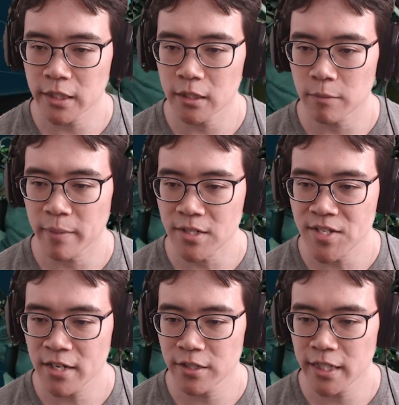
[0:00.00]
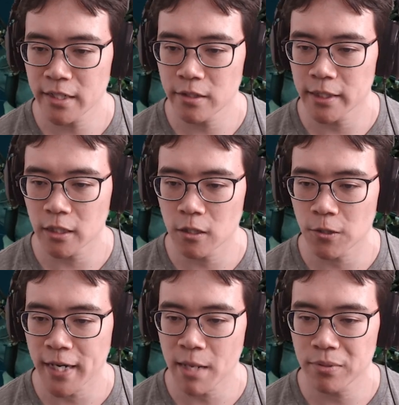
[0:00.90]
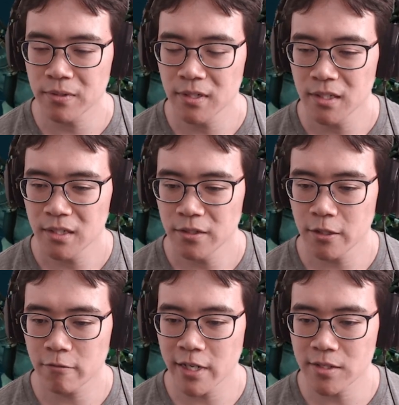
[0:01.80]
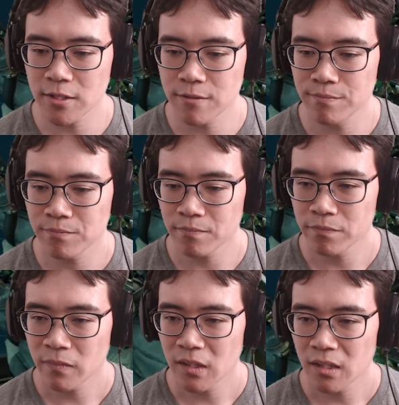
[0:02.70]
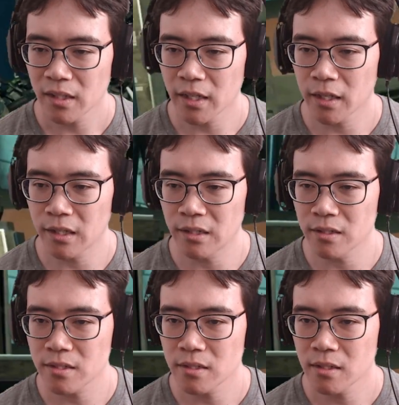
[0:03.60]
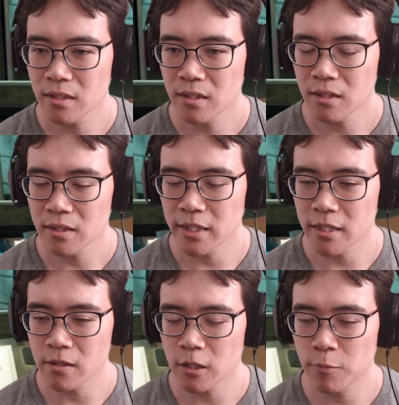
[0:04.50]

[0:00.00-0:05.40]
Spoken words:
look back down again, they're like, oh crap, no resin, and they look